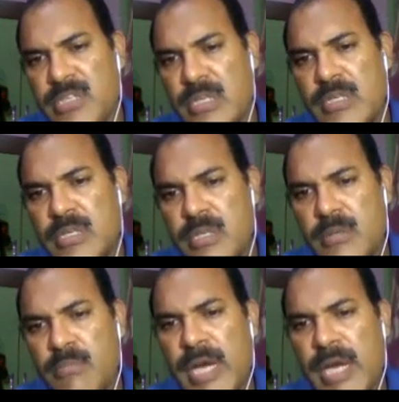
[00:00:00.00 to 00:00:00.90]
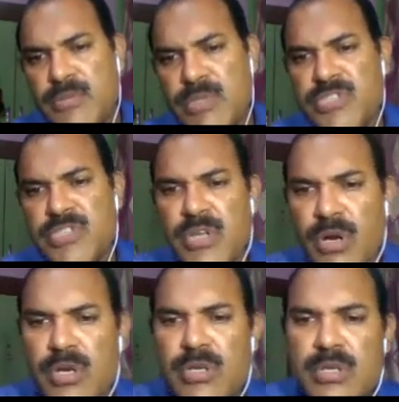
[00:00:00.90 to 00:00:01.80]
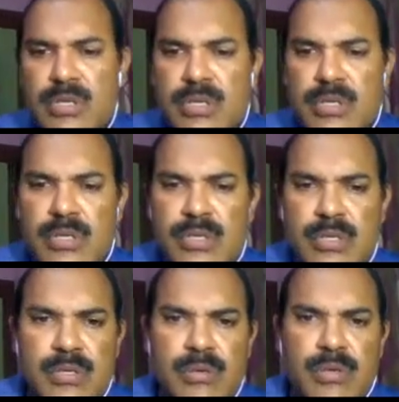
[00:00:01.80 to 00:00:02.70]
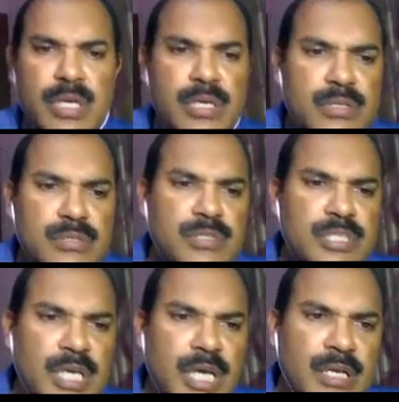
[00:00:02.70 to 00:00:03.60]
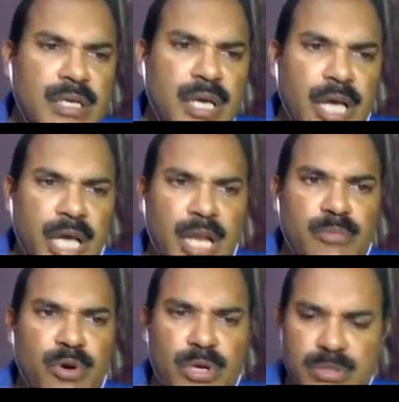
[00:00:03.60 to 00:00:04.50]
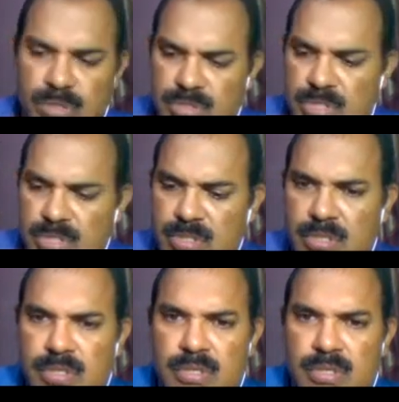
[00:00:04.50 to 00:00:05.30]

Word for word: flexion by twisting the rod. Okay, so these are elbow orthosis.